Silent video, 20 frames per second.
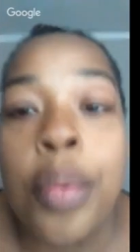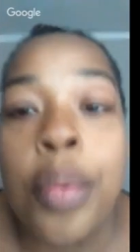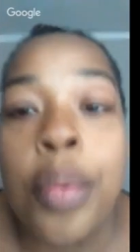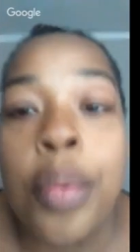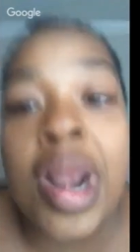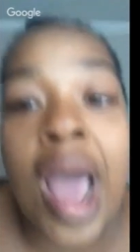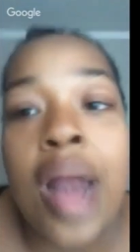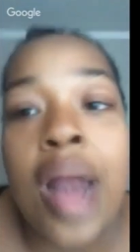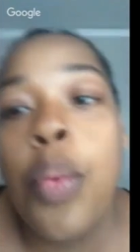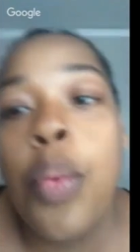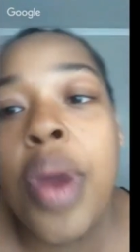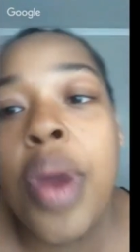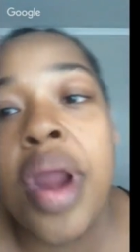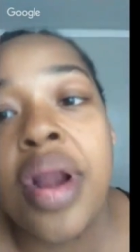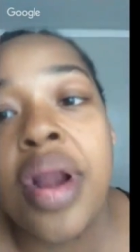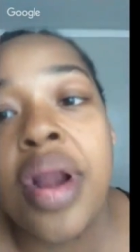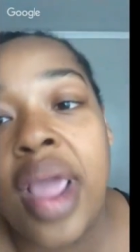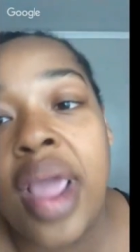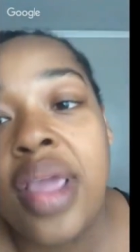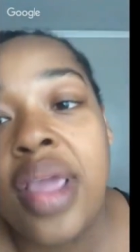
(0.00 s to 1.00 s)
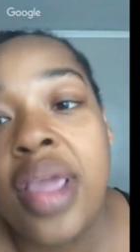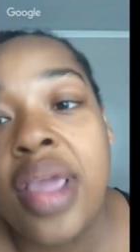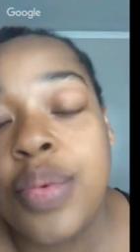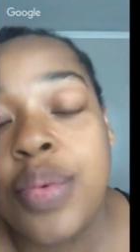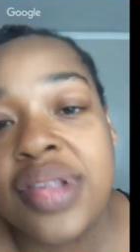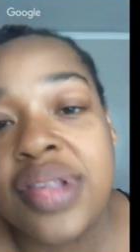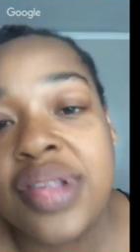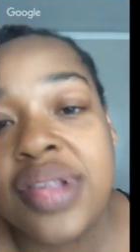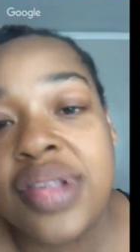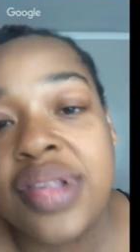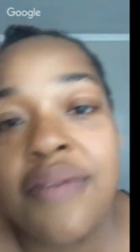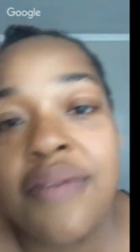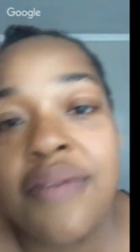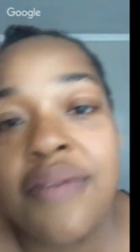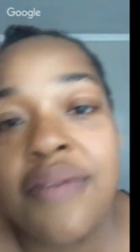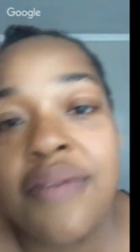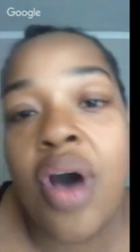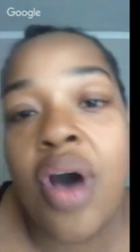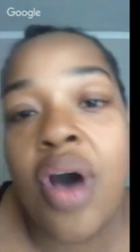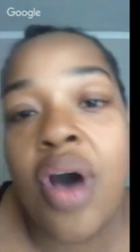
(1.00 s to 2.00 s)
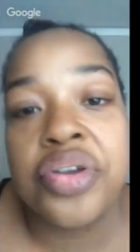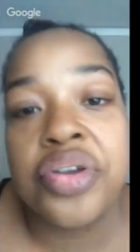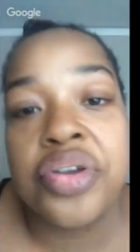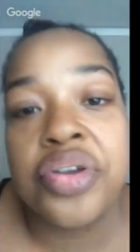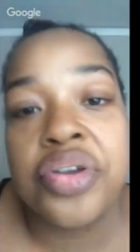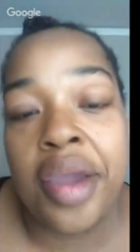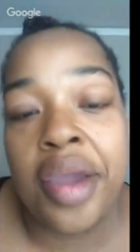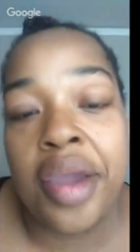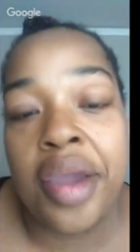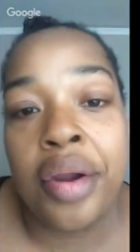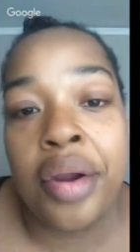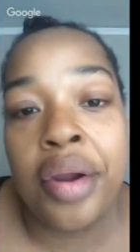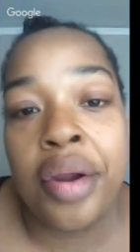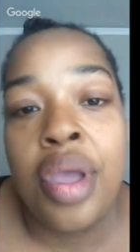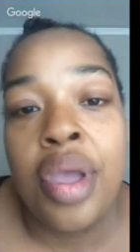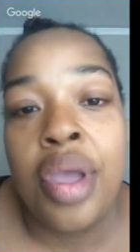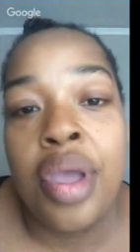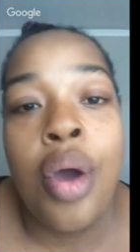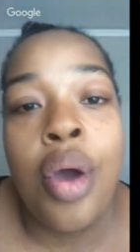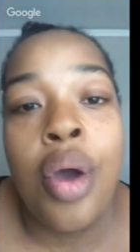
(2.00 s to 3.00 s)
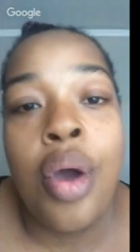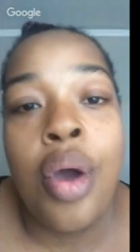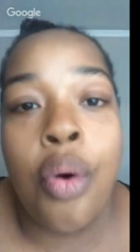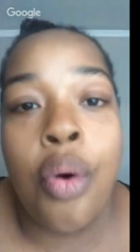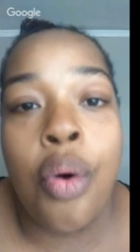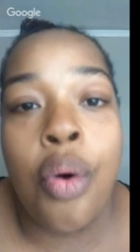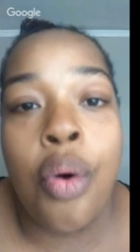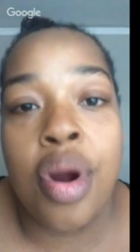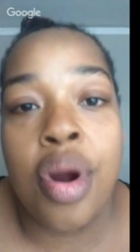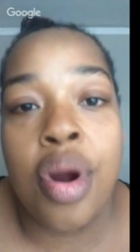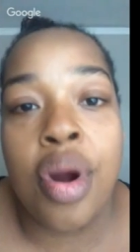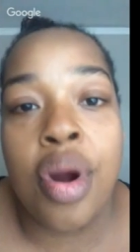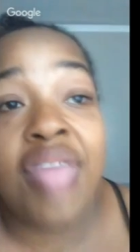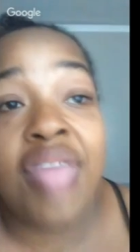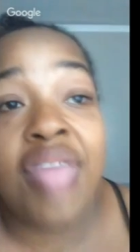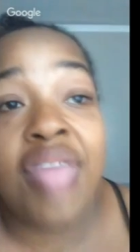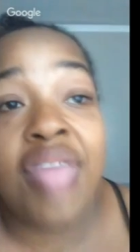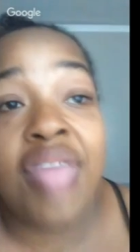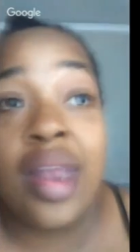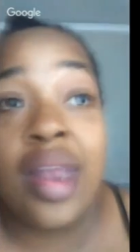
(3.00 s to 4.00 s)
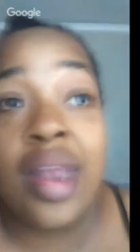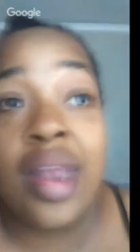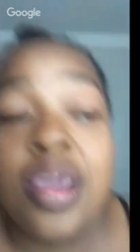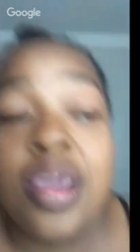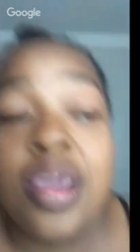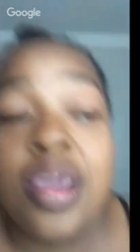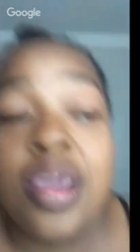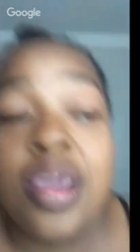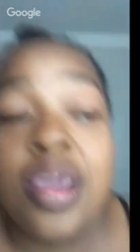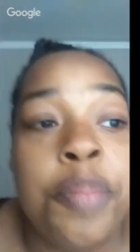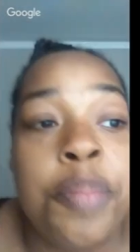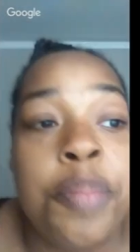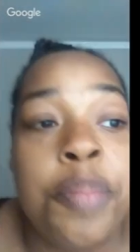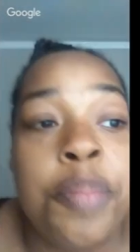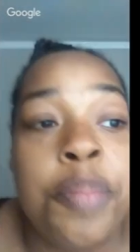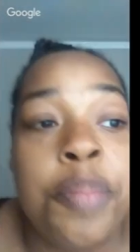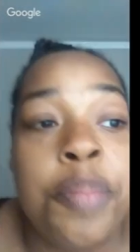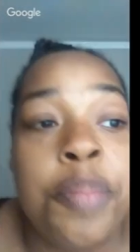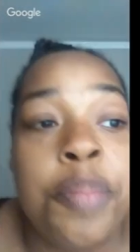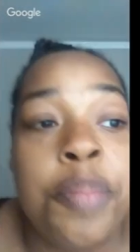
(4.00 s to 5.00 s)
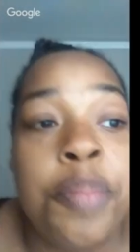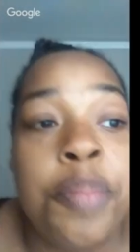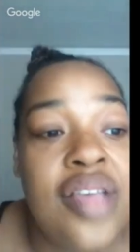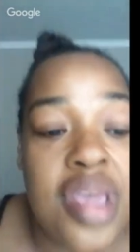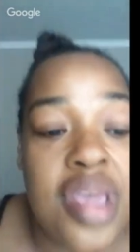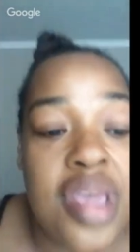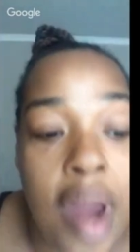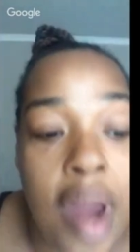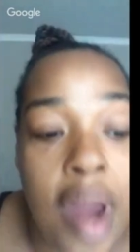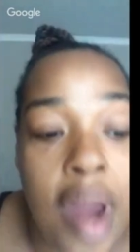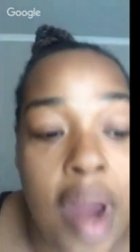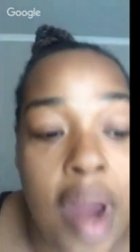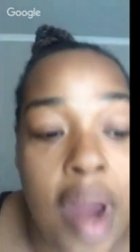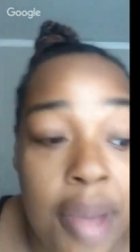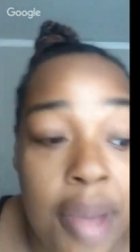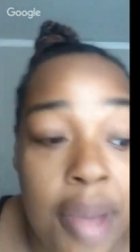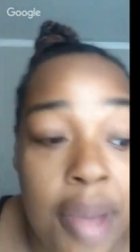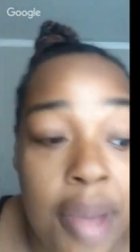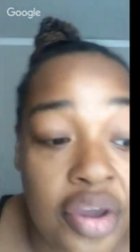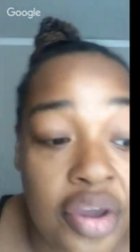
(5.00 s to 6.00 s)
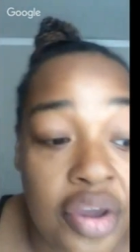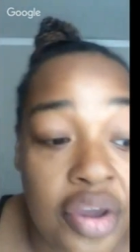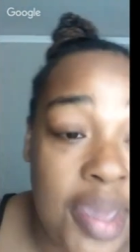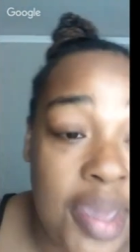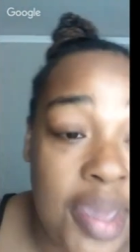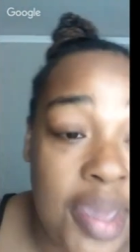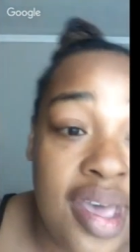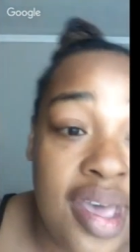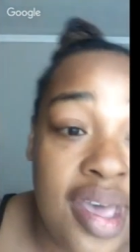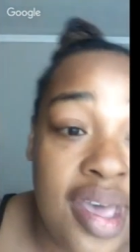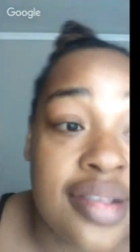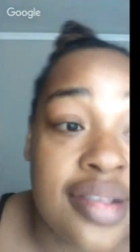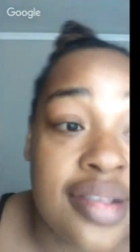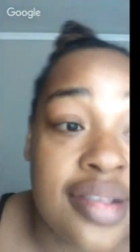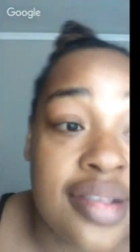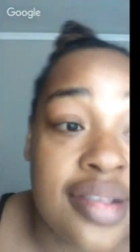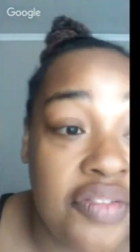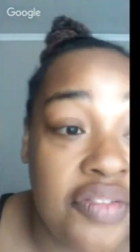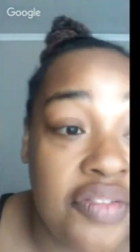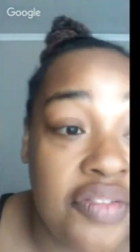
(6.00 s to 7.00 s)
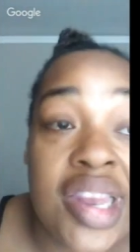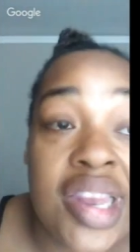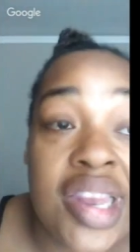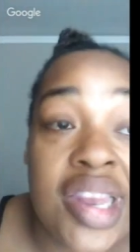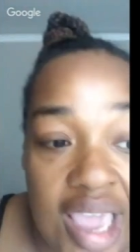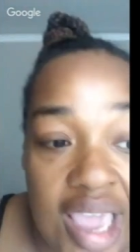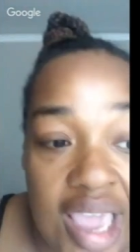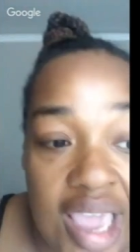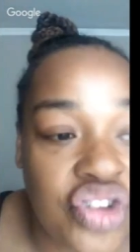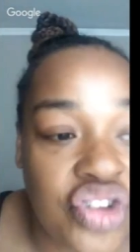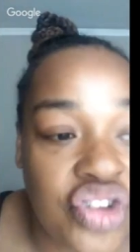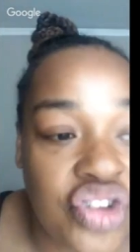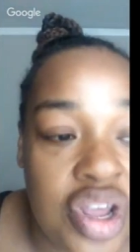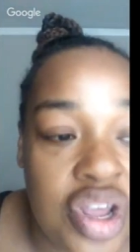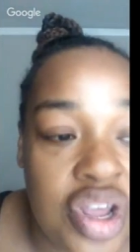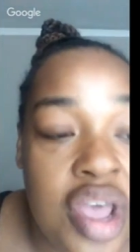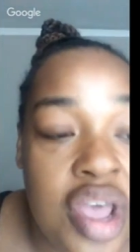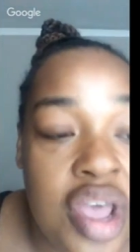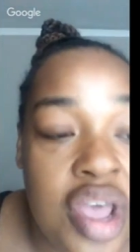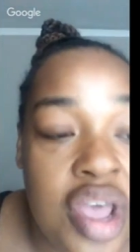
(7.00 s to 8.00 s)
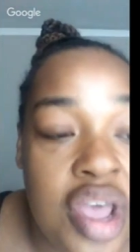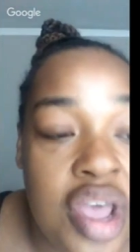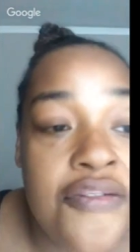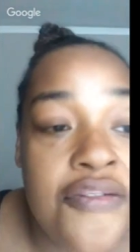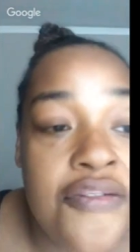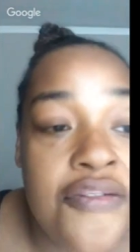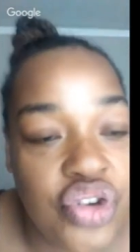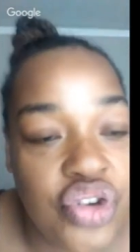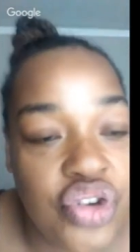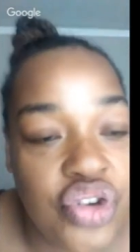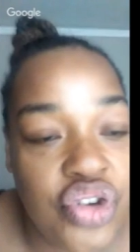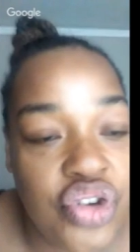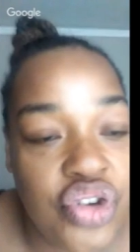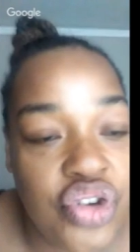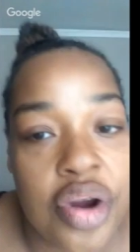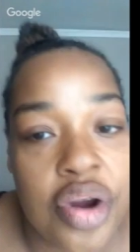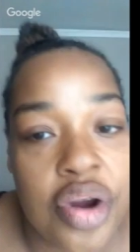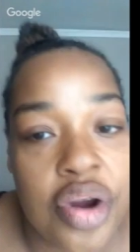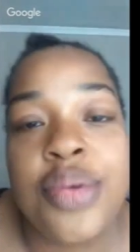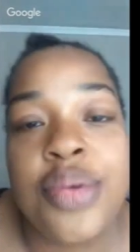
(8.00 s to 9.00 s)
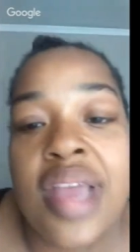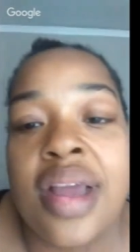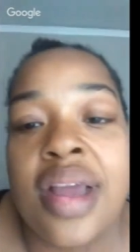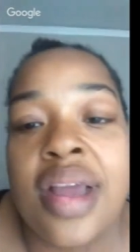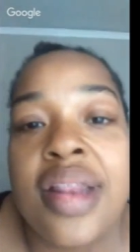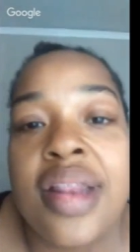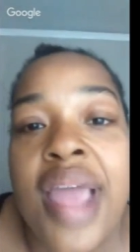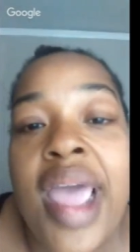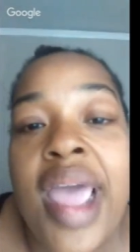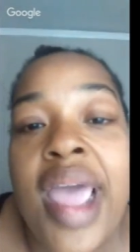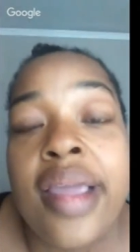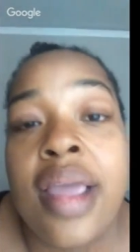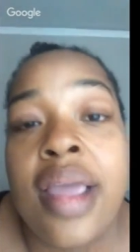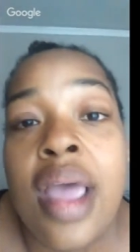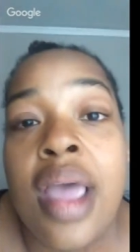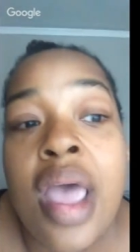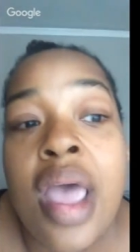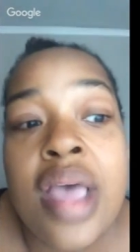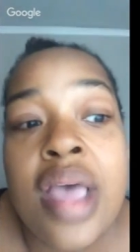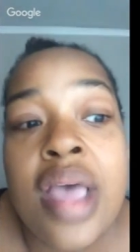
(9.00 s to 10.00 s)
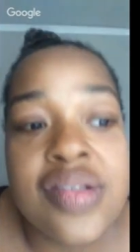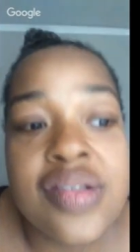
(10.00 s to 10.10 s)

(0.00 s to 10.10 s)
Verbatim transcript: They were not aware that he was in foster care or that he was placed with his grandmother because of alleged future abuse and neglect.